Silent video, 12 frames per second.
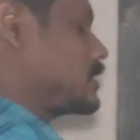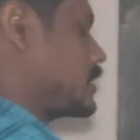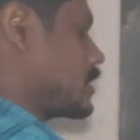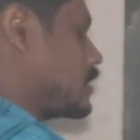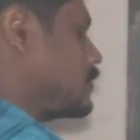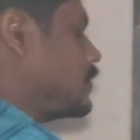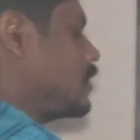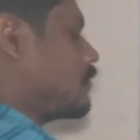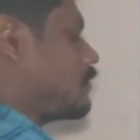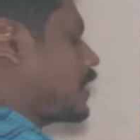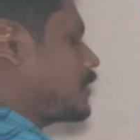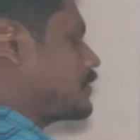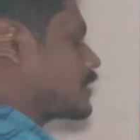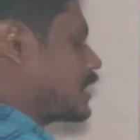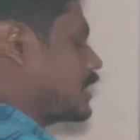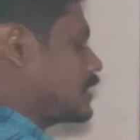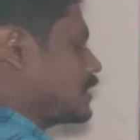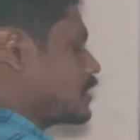theorem, what we
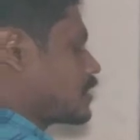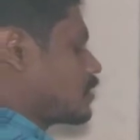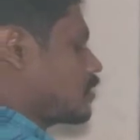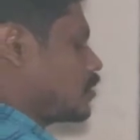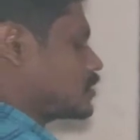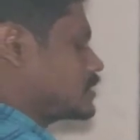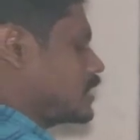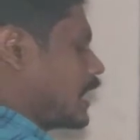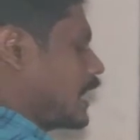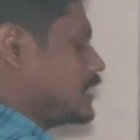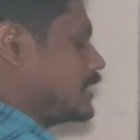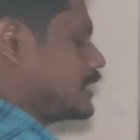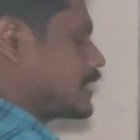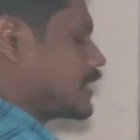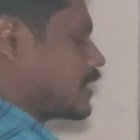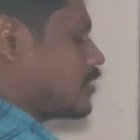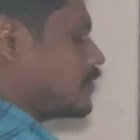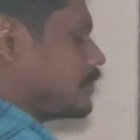write? Closed line
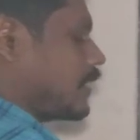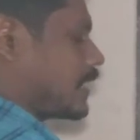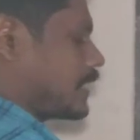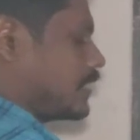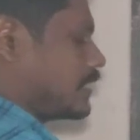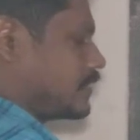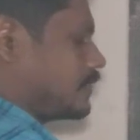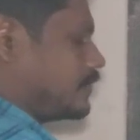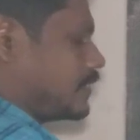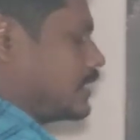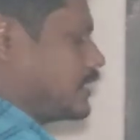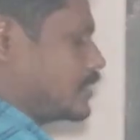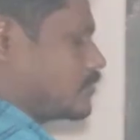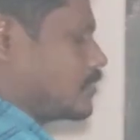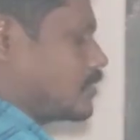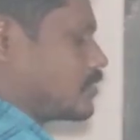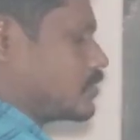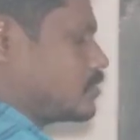integral of magnetic field
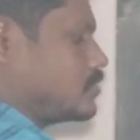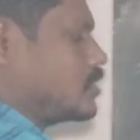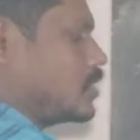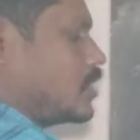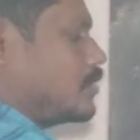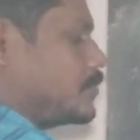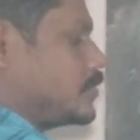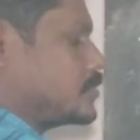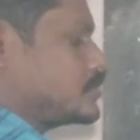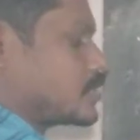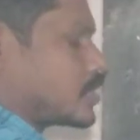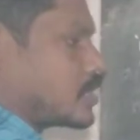equal to mu 0